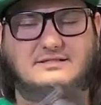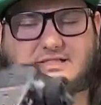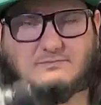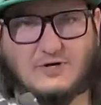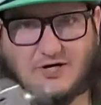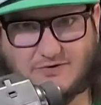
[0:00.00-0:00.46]

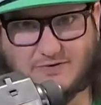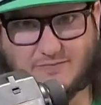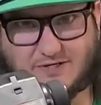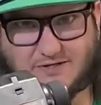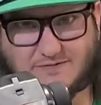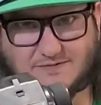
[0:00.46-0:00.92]
smart
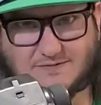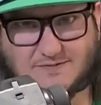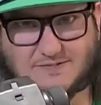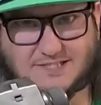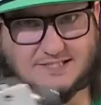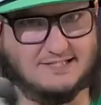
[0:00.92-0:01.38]
remote,
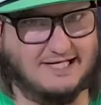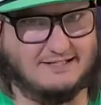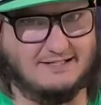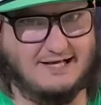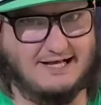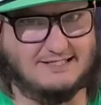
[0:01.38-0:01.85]
just like the
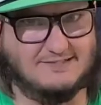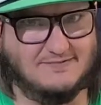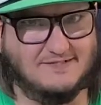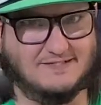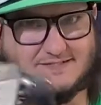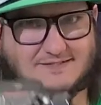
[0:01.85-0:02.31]
last
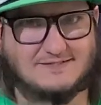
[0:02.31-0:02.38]
one.